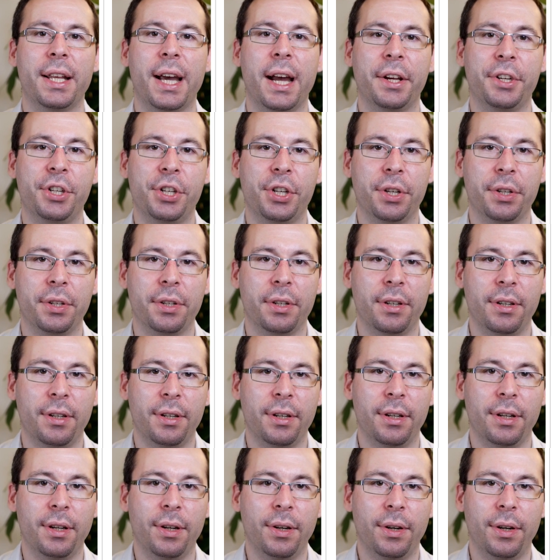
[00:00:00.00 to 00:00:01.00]
an action.
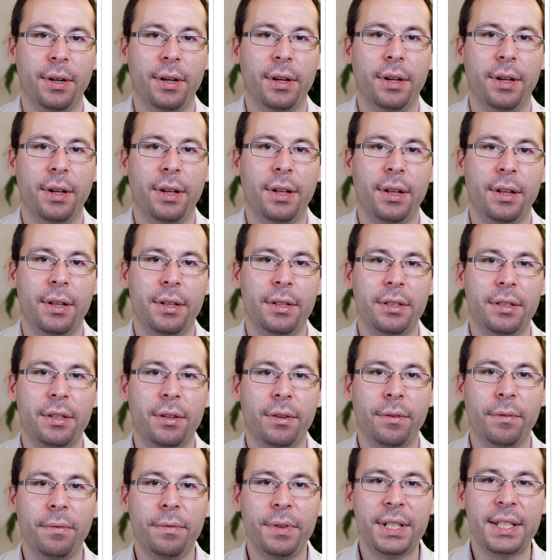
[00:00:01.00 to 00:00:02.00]

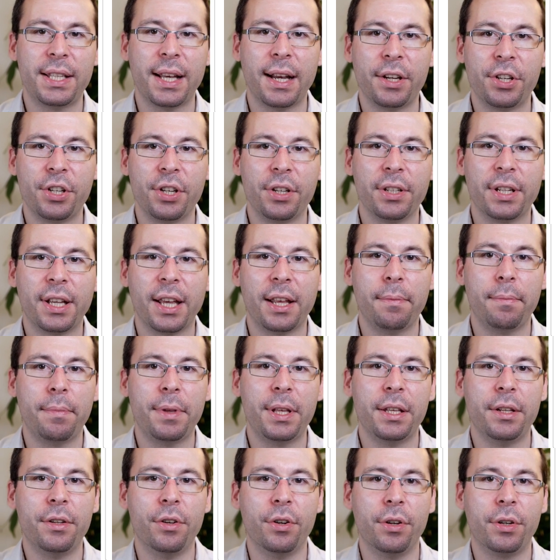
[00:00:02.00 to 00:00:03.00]
So this action can
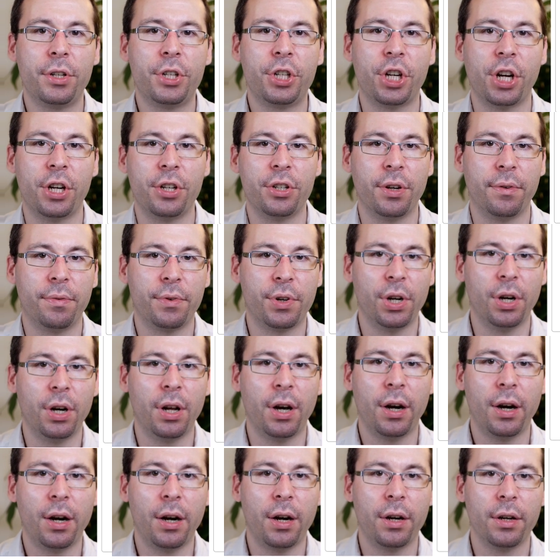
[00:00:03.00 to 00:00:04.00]
be the change of
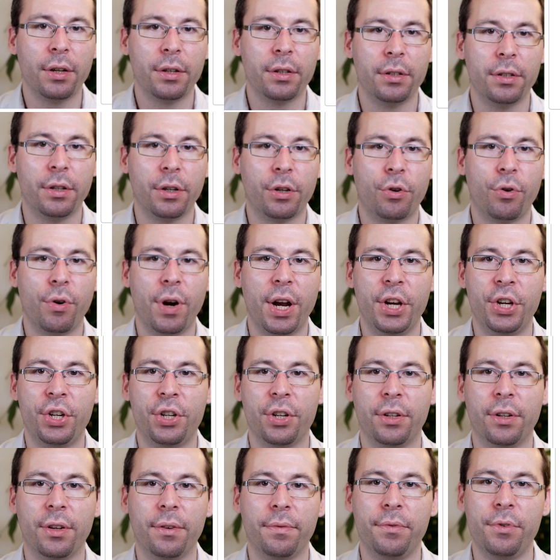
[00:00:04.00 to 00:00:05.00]
color, the
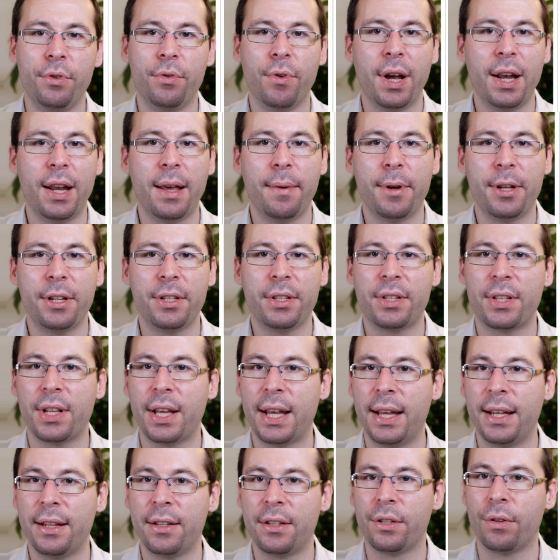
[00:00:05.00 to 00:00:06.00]
creation of new elements,
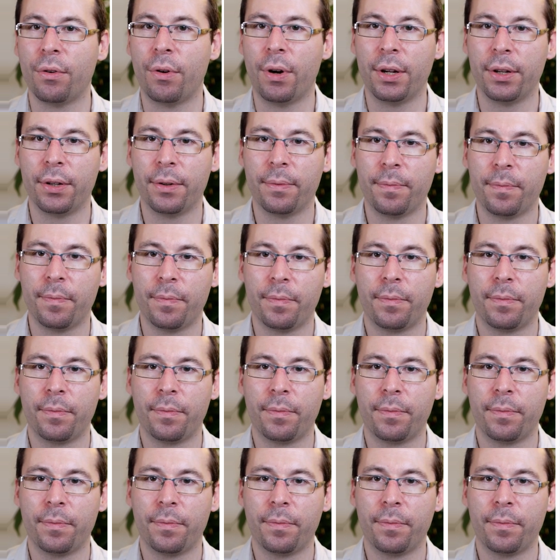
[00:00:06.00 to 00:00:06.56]
and so on.